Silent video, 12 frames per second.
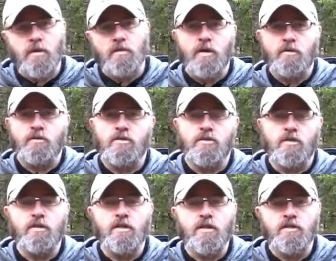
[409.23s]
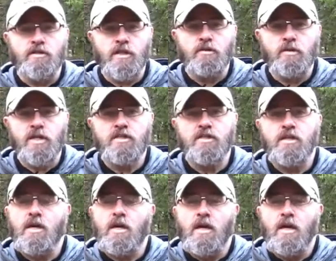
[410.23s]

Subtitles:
around 7 centigrades,